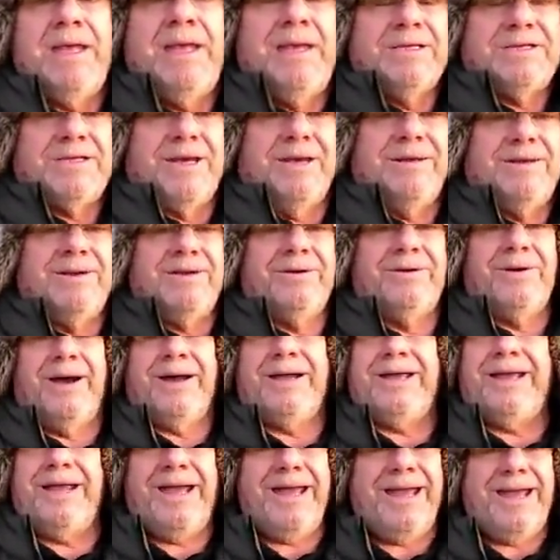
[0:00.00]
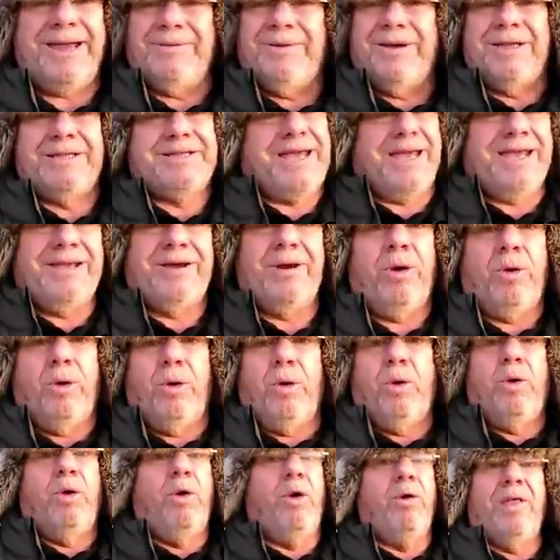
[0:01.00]
So, we'll take
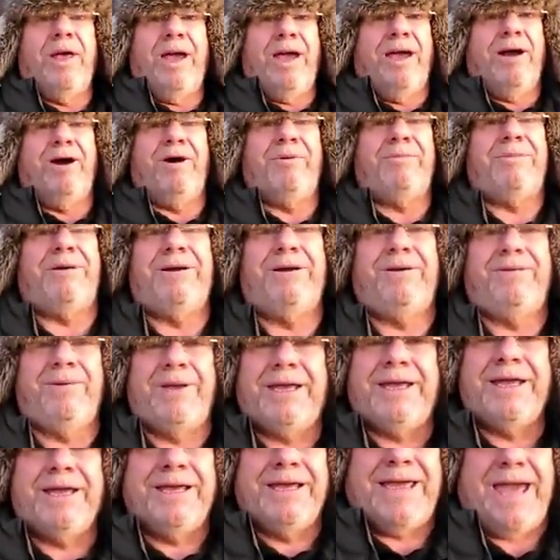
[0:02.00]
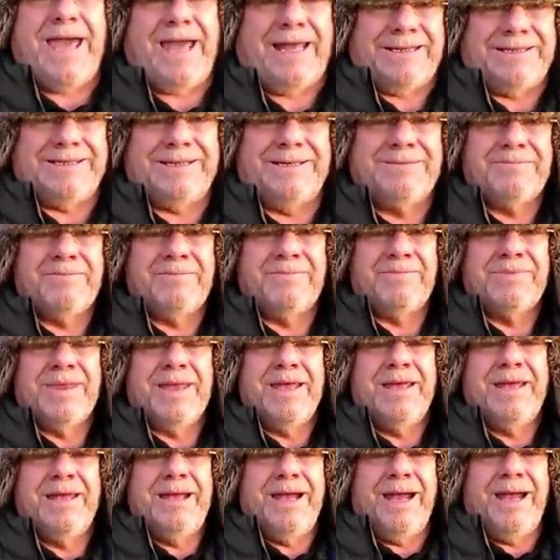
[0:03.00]
all the help we can get.
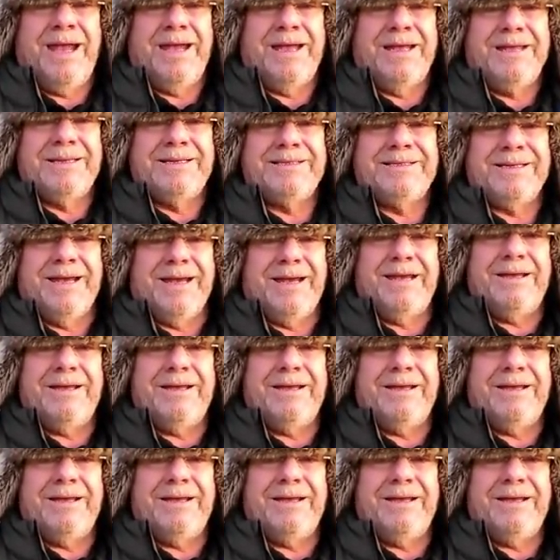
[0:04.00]
And,